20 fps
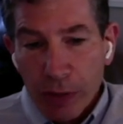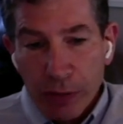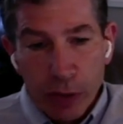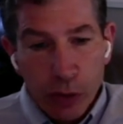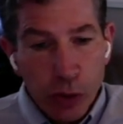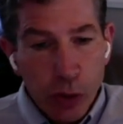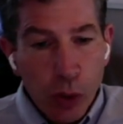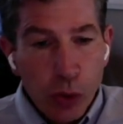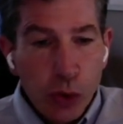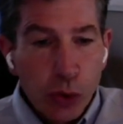if
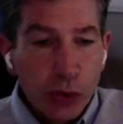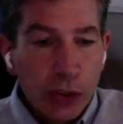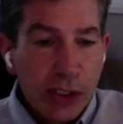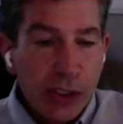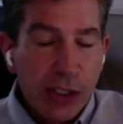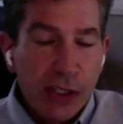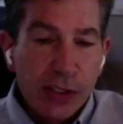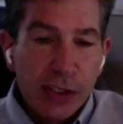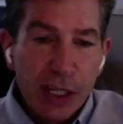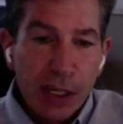there's social
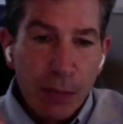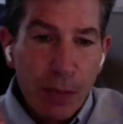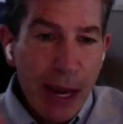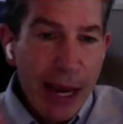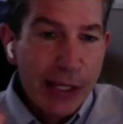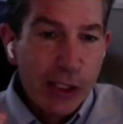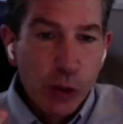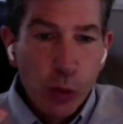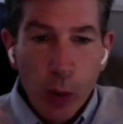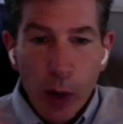distancing,
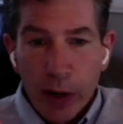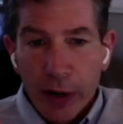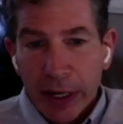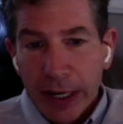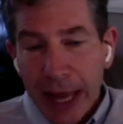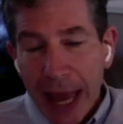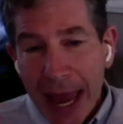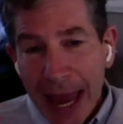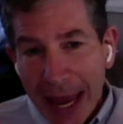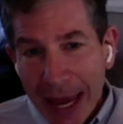mask
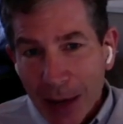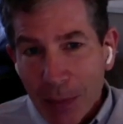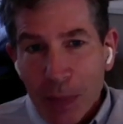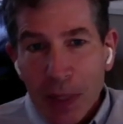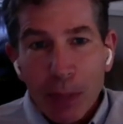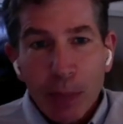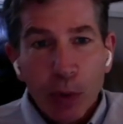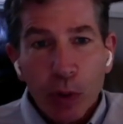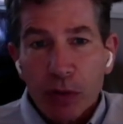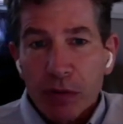wearing, and
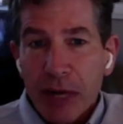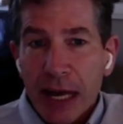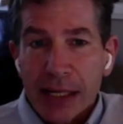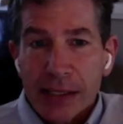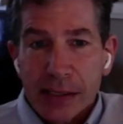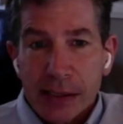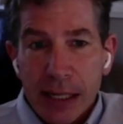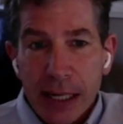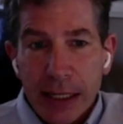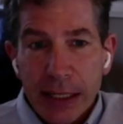people are
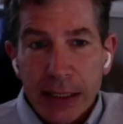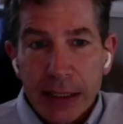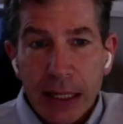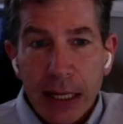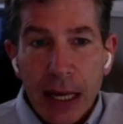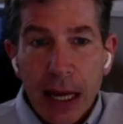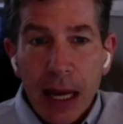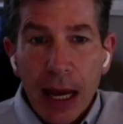vaccinated,